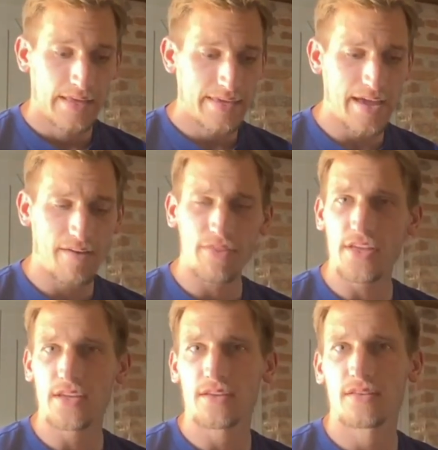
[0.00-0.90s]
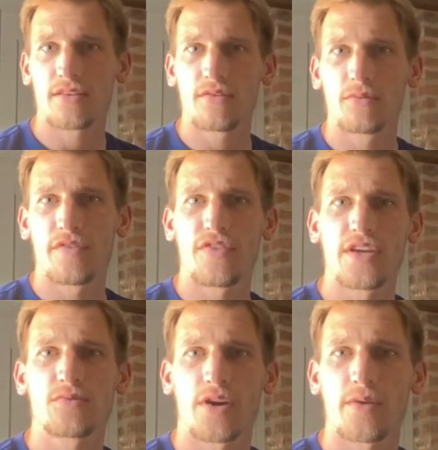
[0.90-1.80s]
Yeah, I think with
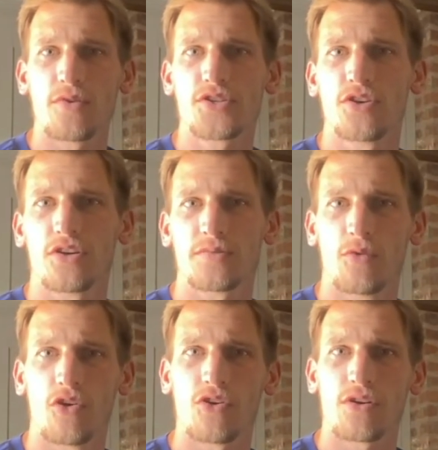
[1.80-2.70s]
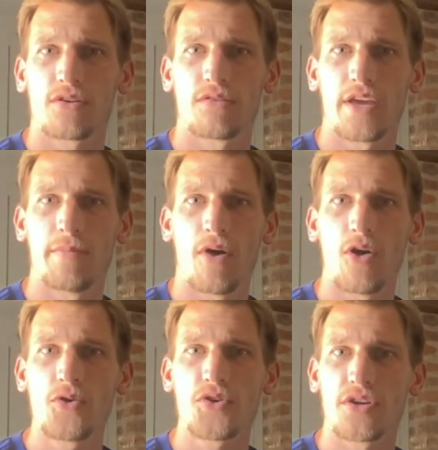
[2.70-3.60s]
this one, it was just more
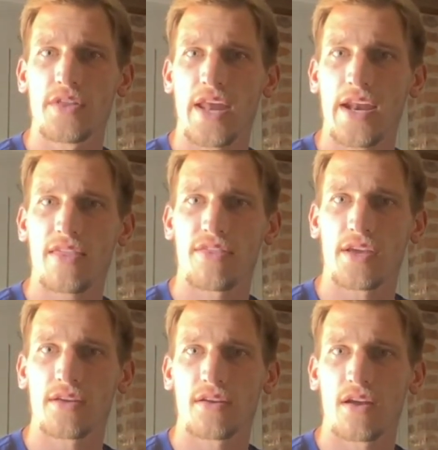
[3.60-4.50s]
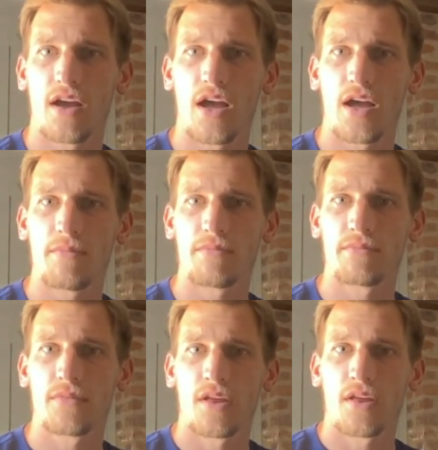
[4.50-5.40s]
emotion than anything.
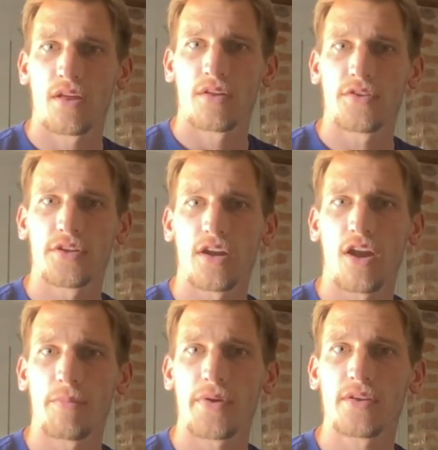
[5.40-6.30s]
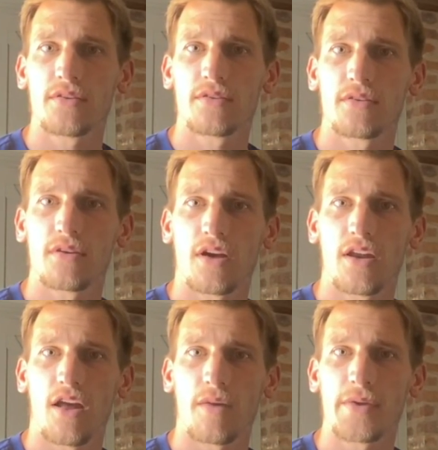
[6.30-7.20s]
There's a lot
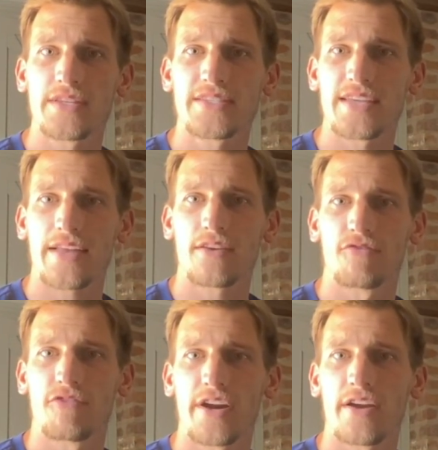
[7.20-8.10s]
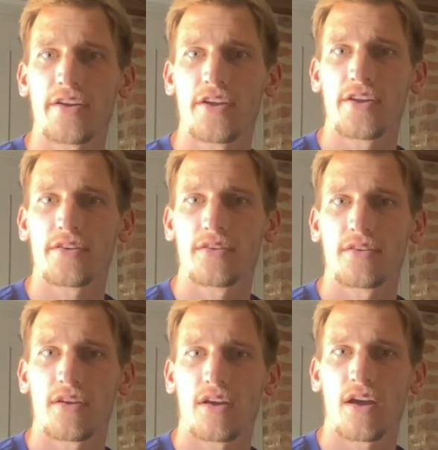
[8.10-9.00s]
been said and written,
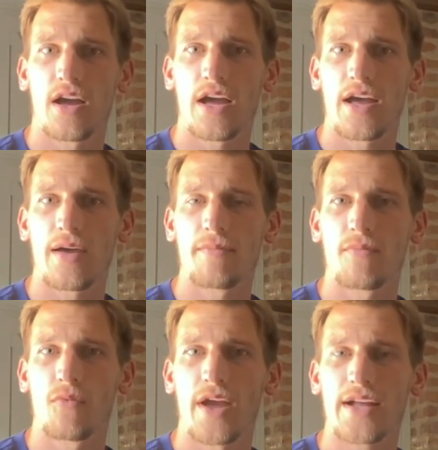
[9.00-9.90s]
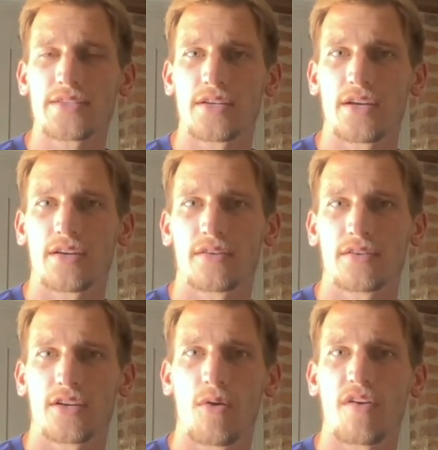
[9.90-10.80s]
and we had to
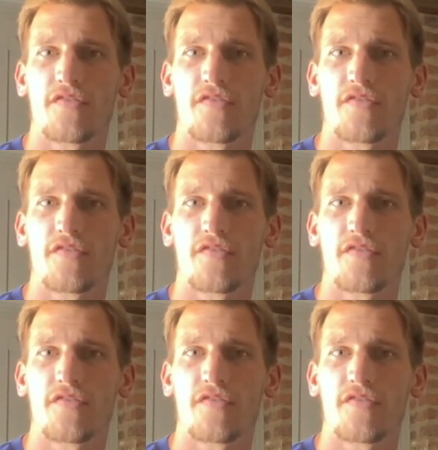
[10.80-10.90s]
go a